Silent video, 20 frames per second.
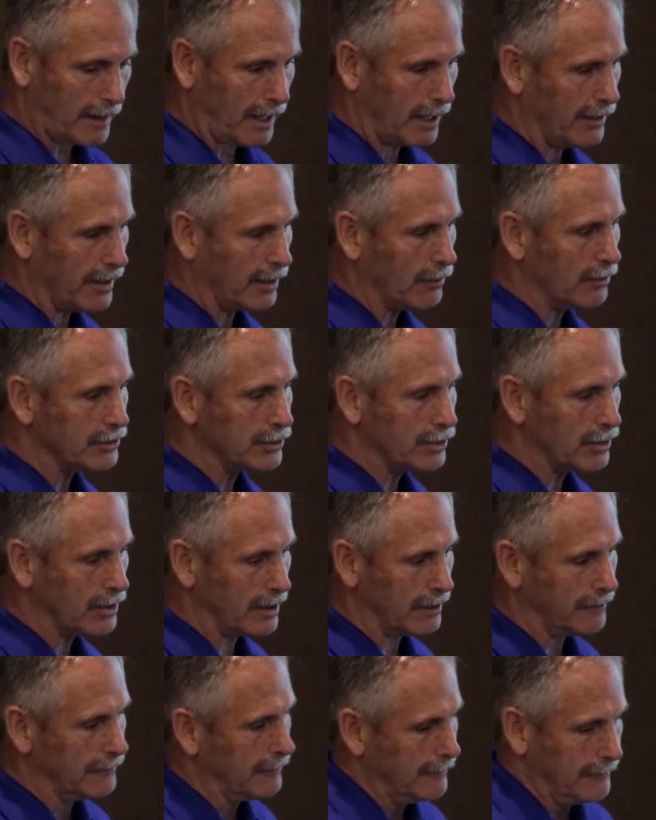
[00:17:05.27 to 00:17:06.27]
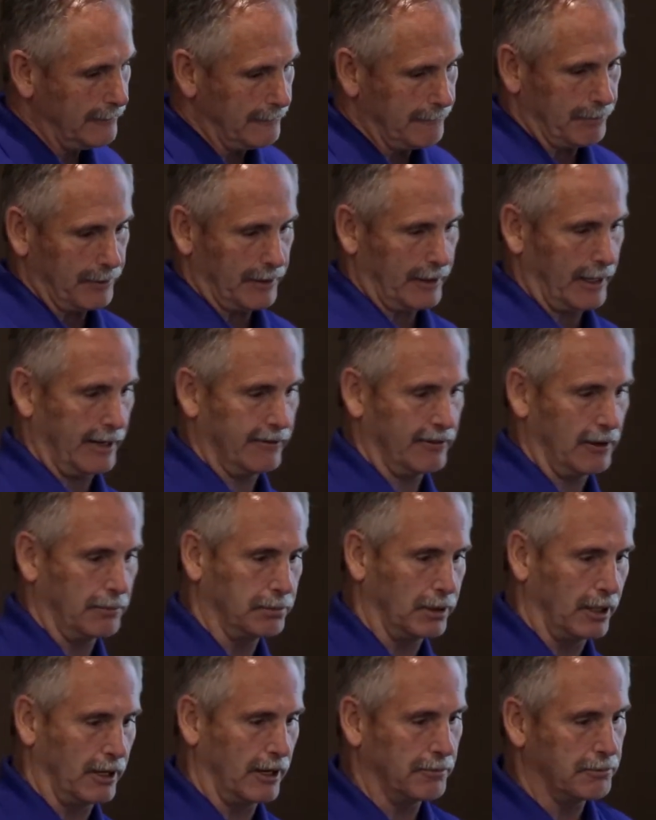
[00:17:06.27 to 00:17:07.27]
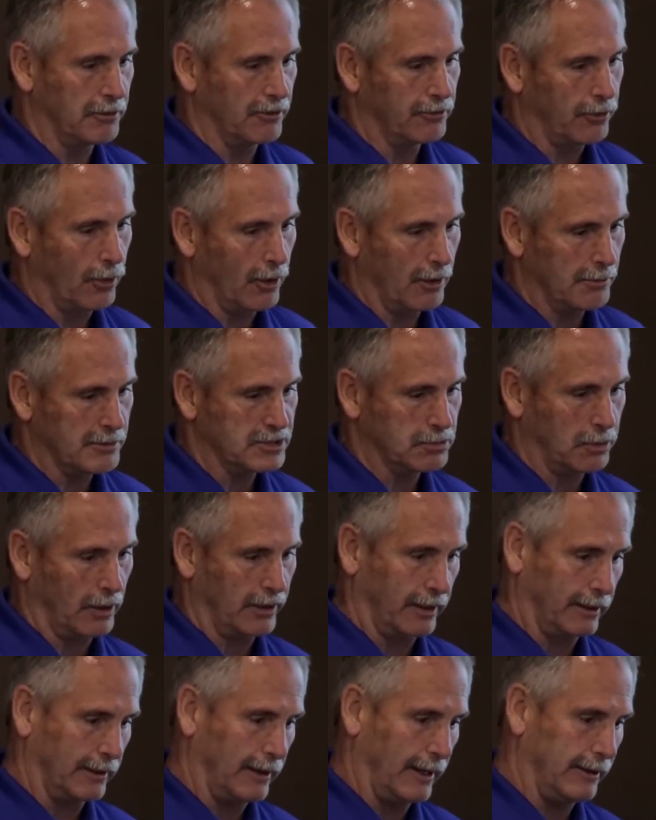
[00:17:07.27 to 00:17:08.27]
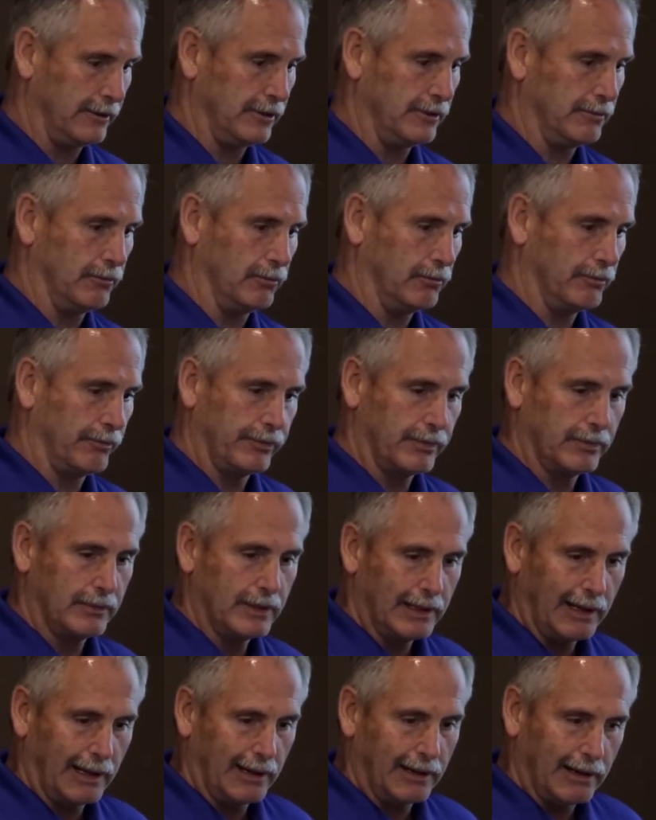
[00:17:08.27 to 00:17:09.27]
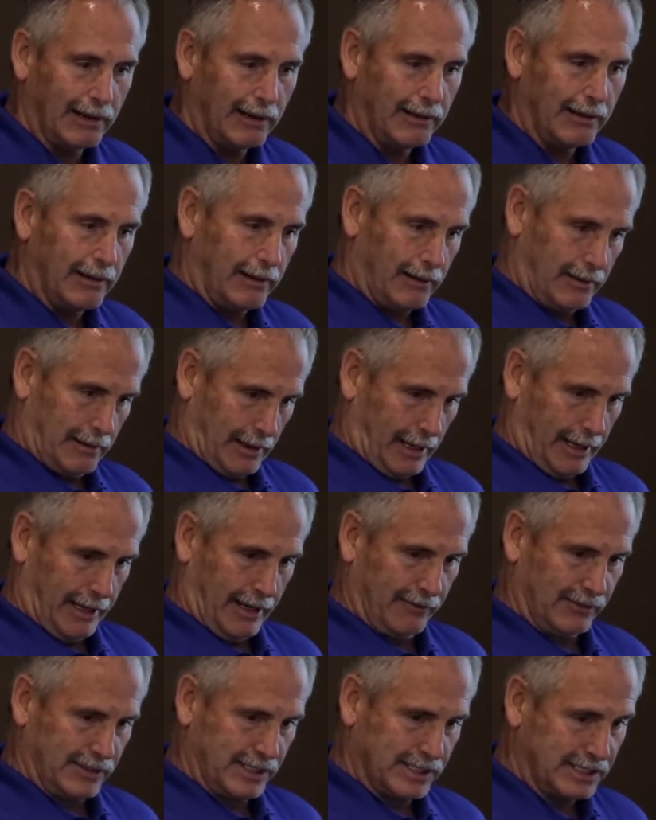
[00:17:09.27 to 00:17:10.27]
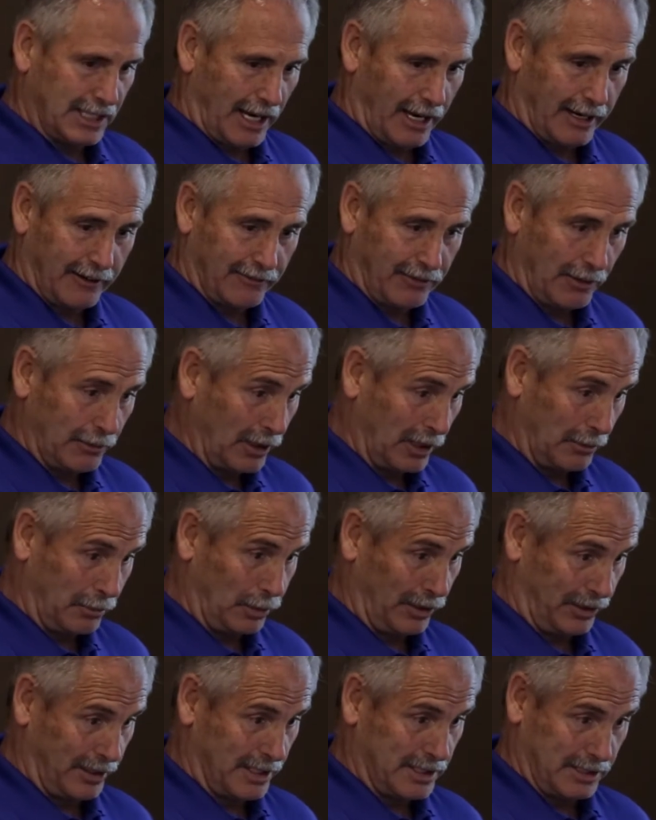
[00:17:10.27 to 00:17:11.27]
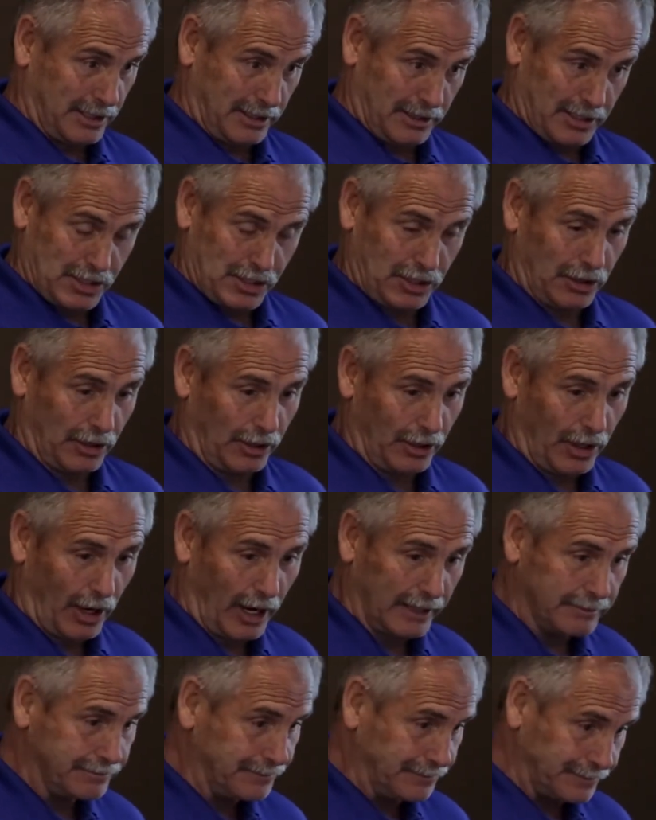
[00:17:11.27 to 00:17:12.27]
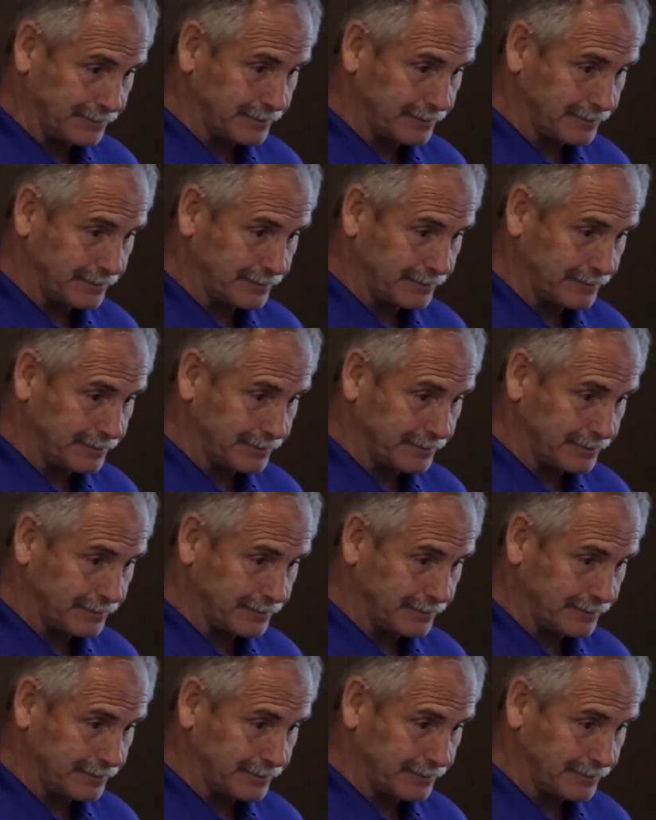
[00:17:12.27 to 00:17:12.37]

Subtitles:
And then we'll do a kind of a player performance one. And I haven't decided if I'm going to put this in this year or not.